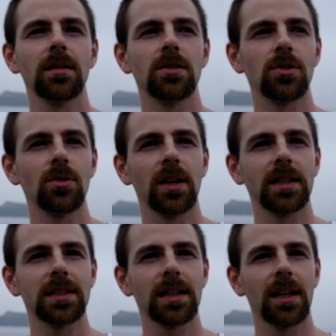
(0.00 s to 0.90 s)
to
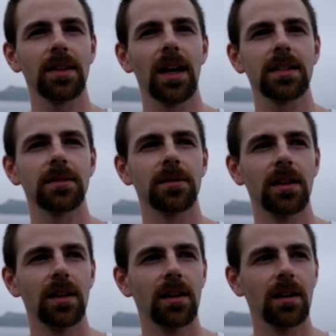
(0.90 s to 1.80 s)
understand that
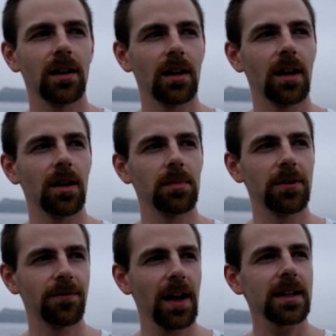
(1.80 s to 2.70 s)
in
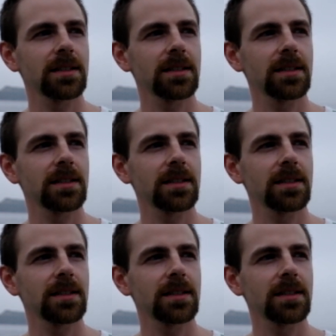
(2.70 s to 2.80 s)
fact